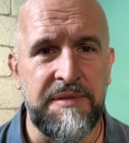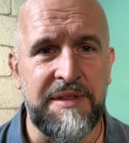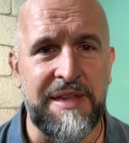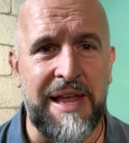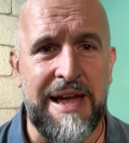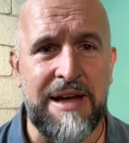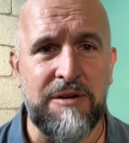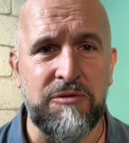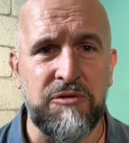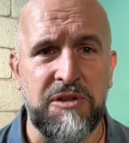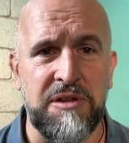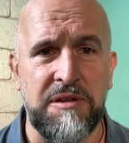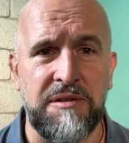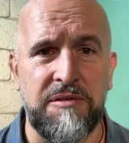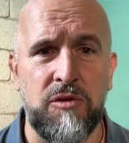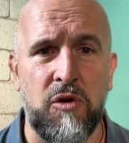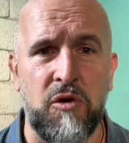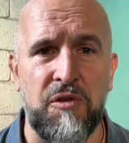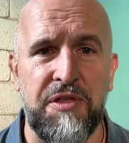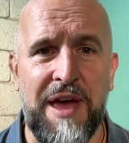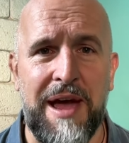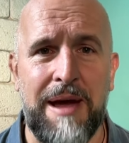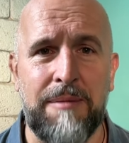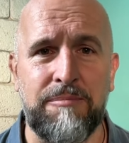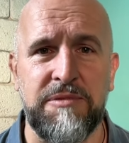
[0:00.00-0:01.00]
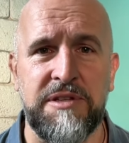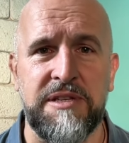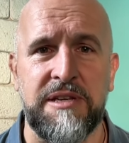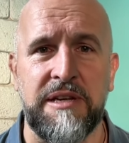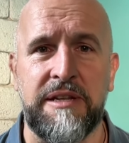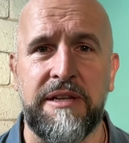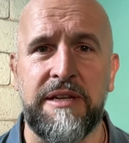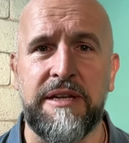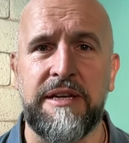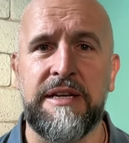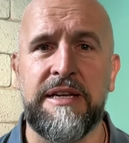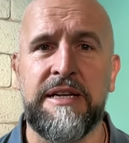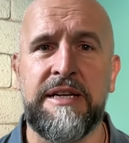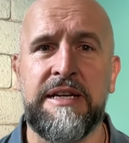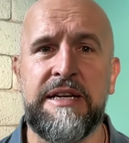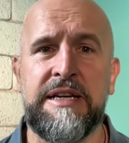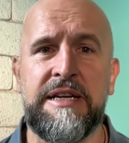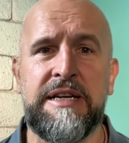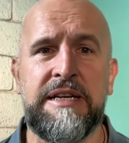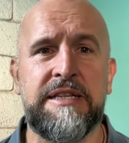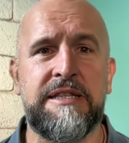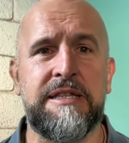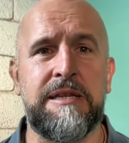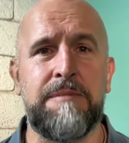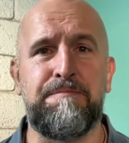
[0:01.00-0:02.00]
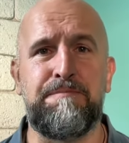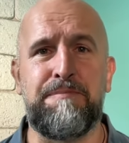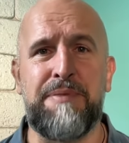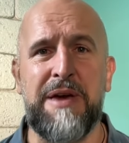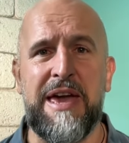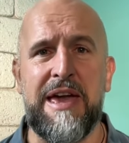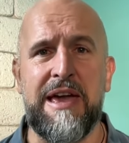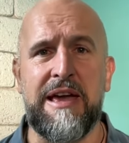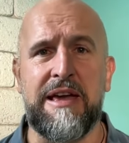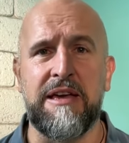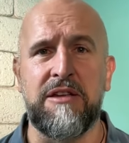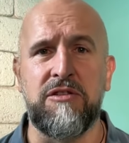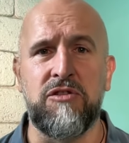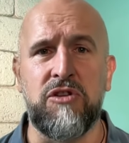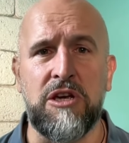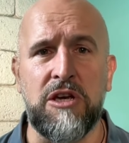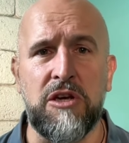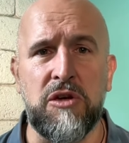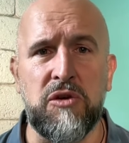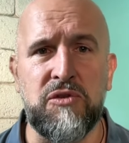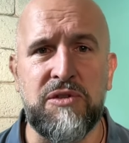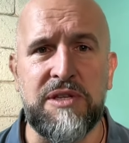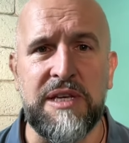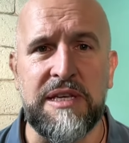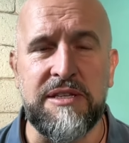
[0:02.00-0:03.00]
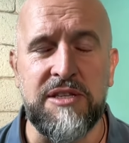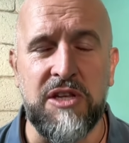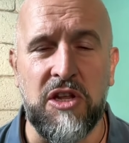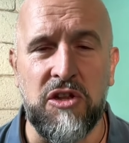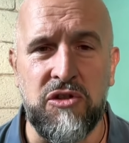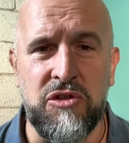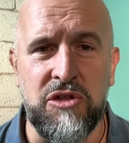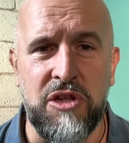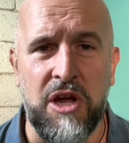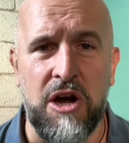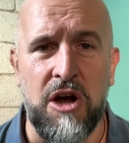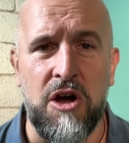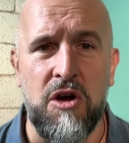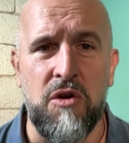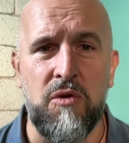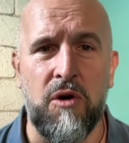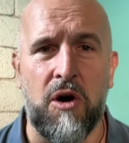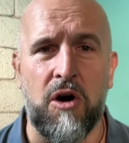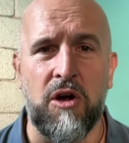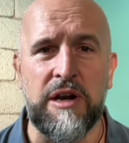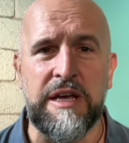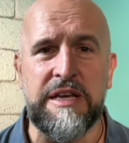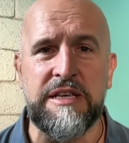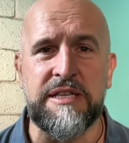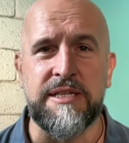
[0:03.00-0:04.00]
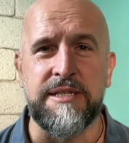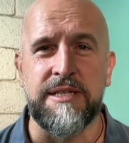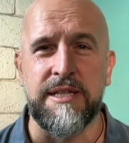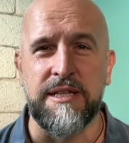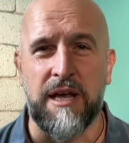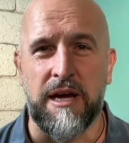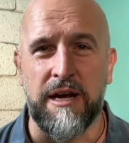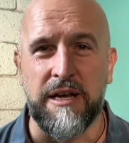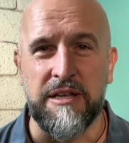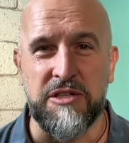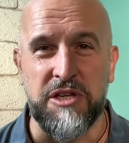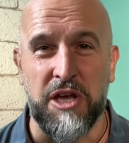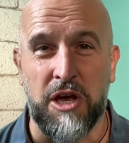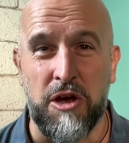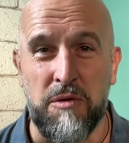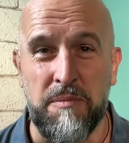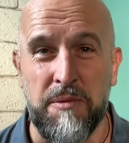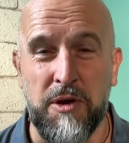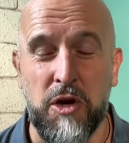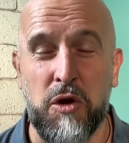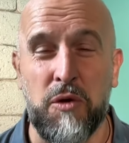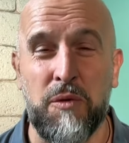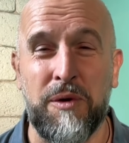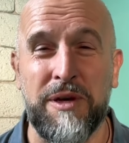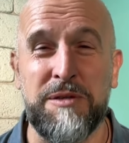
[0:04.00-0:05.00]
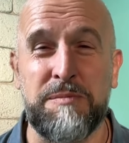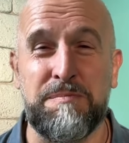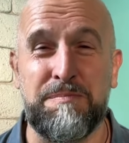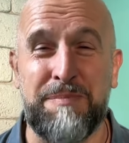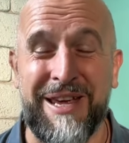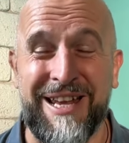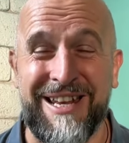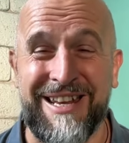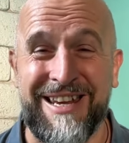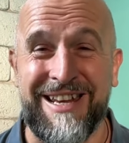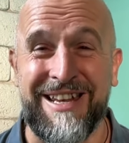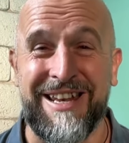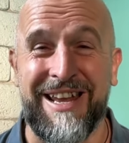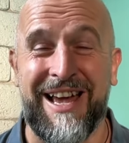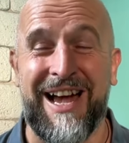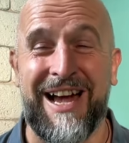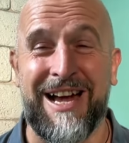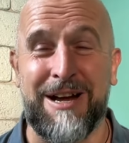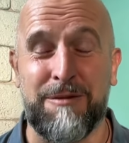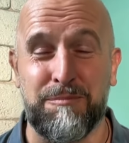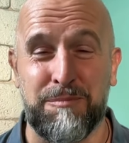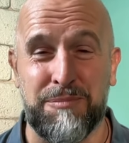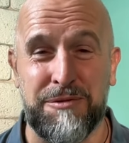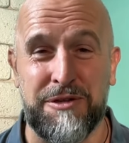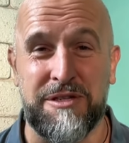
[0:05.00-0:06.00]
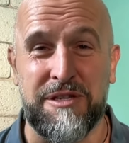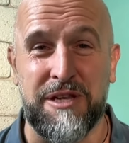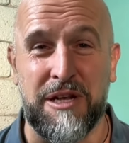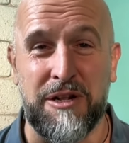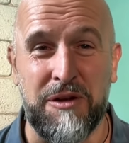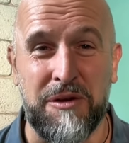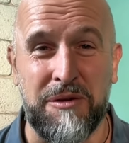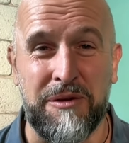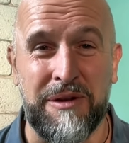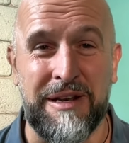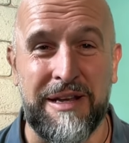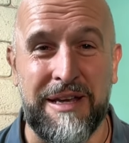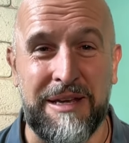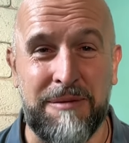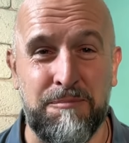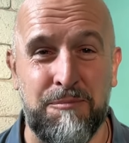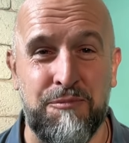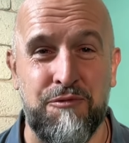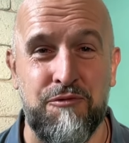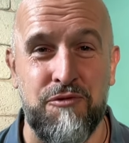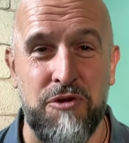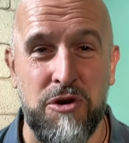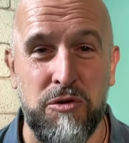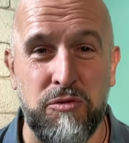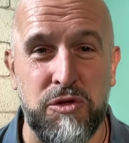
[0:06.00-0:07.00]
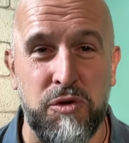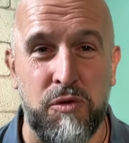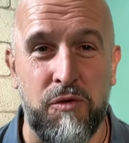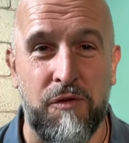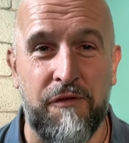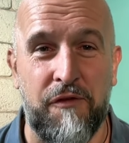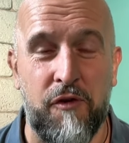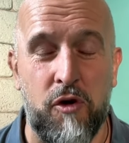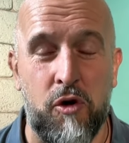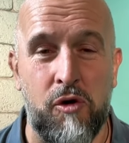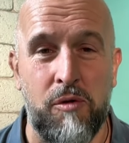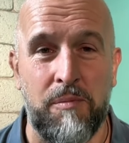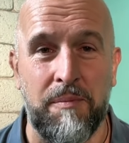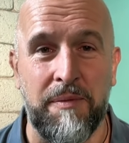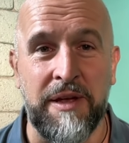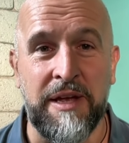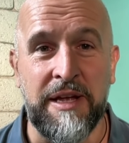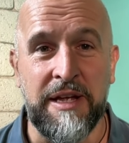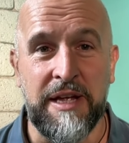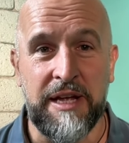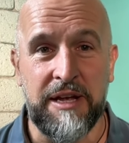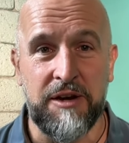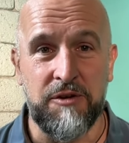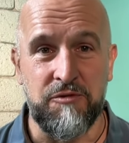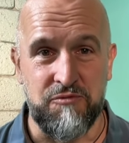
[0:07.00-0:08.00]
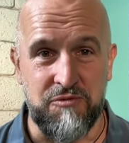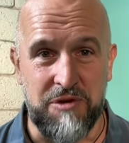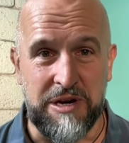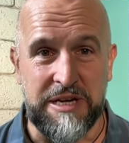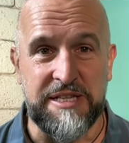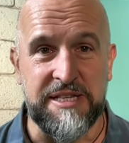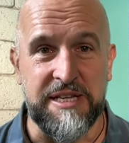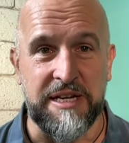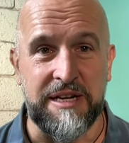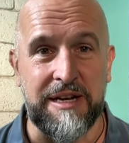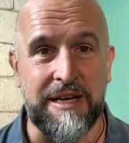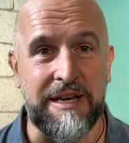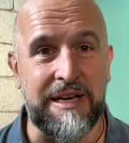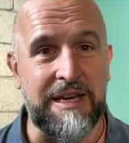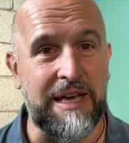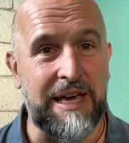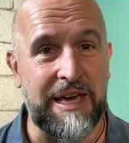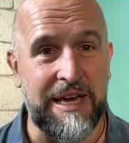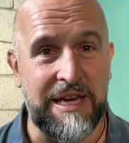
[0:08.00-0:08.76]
Now, Northampton, the big news is no Ollie Slighthome, who has been in absolutely brutal form recently.